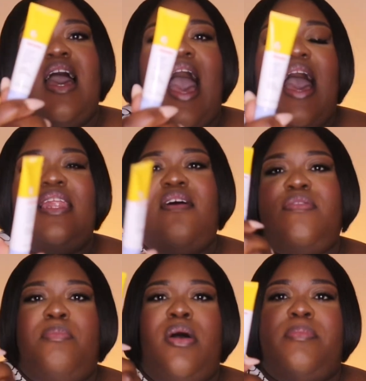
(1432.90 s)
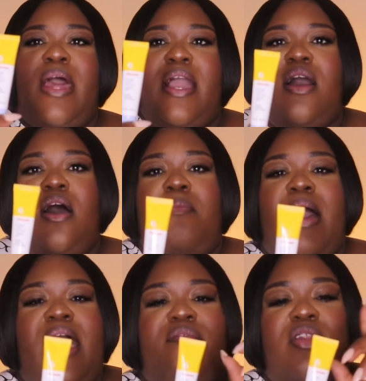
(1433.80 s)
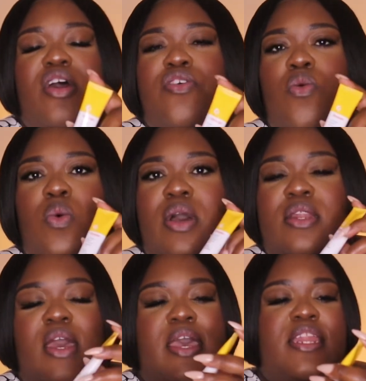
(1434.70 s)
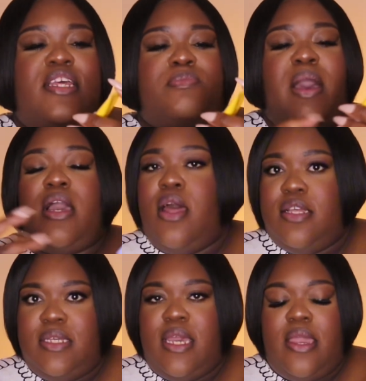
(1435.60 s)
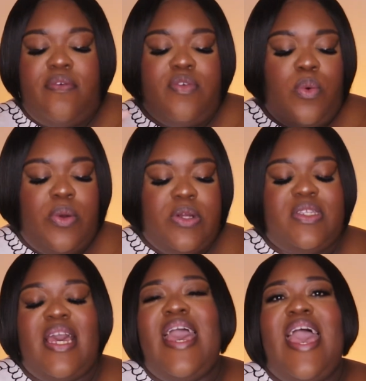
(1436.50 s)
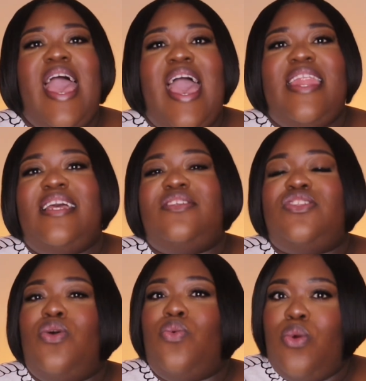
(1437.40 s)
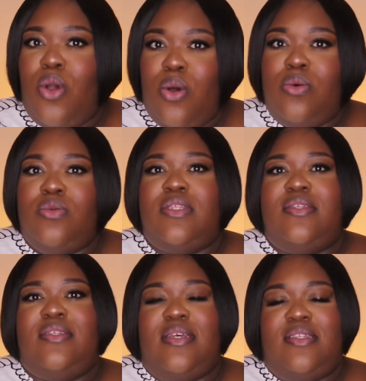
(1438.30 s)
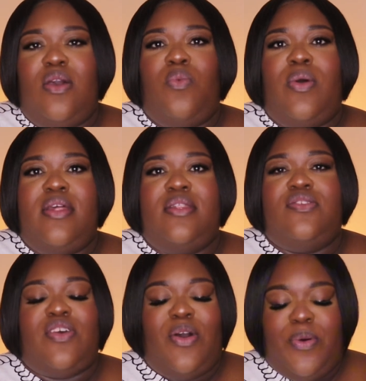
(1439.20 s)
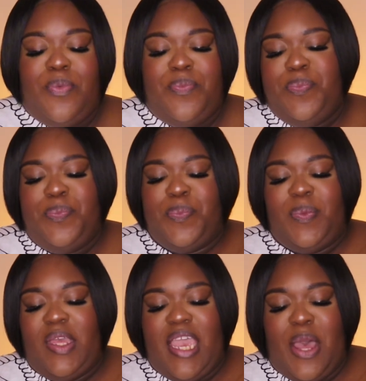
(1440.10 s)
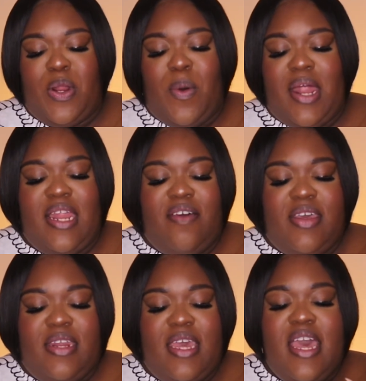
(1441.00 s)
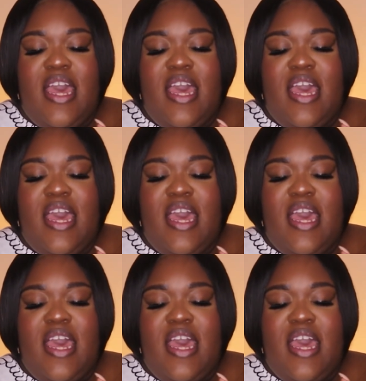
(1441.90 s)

I love the Balm.com. I have another one, and it's by Glossier, of course. And it's the rose scented one. So, y'all know I love it.